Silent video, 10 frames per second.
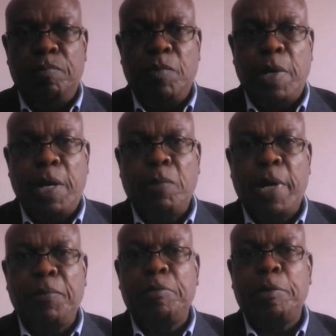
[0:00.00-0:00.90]
We're
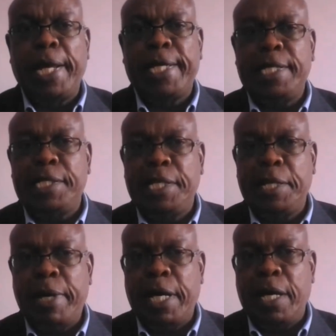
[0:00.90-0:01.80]
working with people like
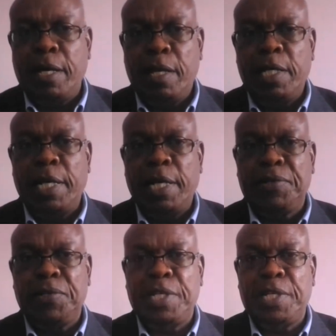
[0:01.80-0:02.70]
ICIPE, the
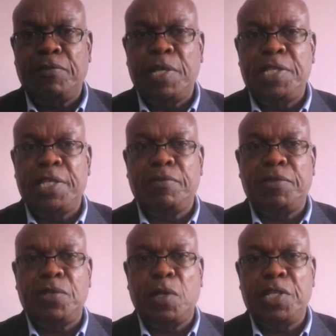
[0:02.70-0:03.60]
International Center for Insect
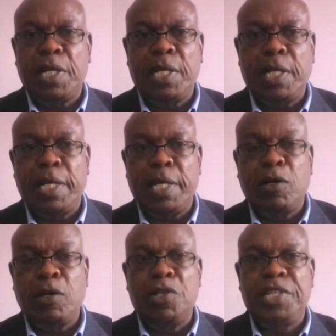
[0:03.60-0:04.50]
Physiology and
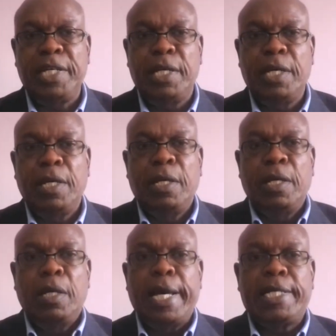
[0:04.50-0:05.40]
Ecology,
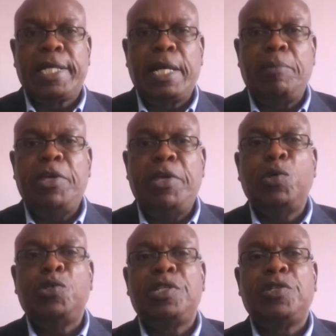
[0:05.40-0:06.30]
that can be
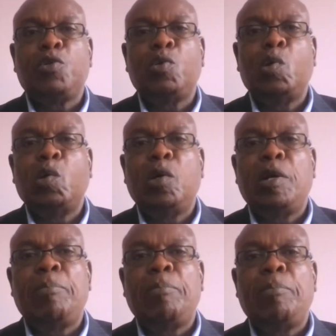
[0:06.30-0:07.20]
used to
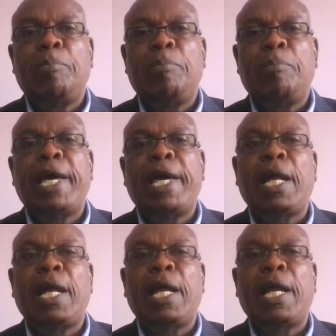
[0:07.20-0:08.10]

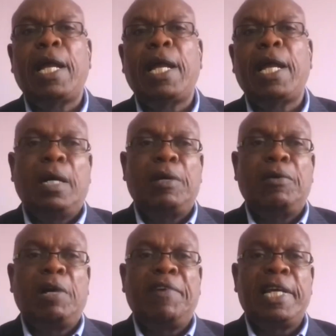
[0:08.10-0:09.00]
repel.
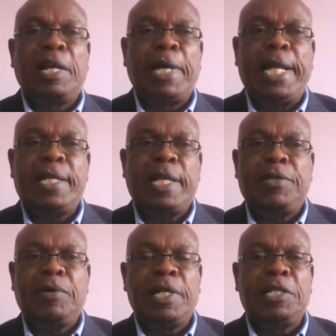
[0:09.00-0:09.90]
You can find a
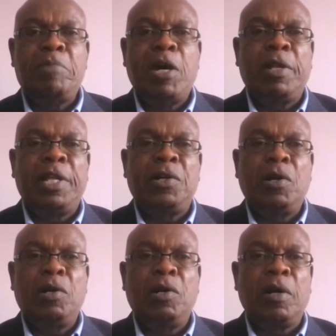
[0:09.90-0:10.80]
repellent that you can smear on the
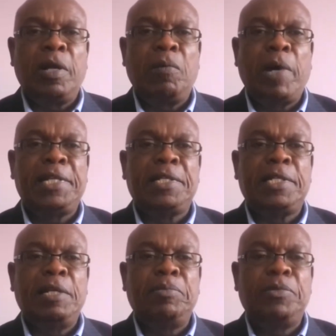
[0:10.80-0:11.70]
dog or where
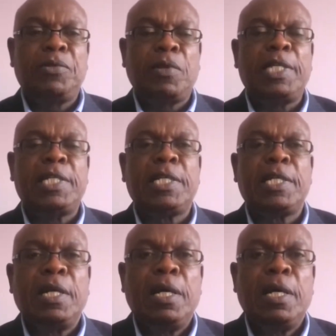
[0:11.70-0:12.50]
it sleeps so that